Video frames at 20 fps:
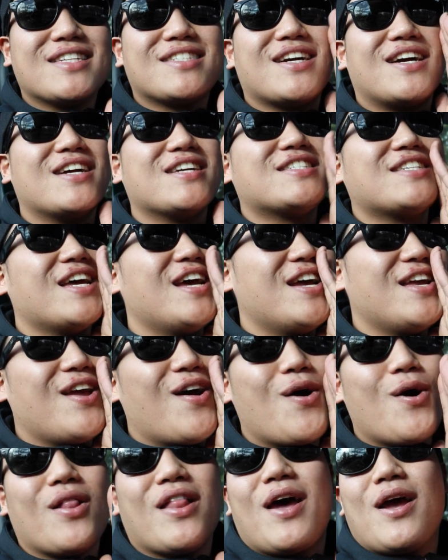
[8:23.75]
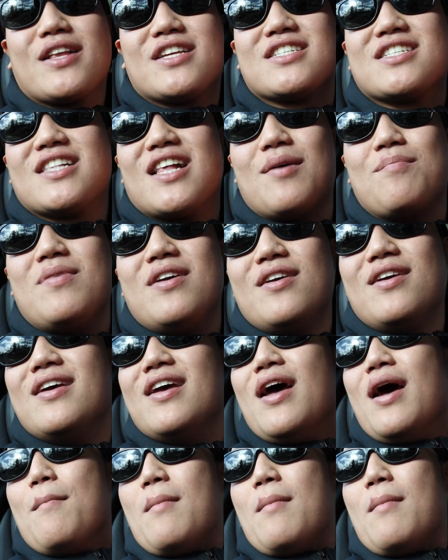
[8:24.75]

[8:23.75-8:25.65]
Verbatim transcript: Started saying, "Yo, like, just let me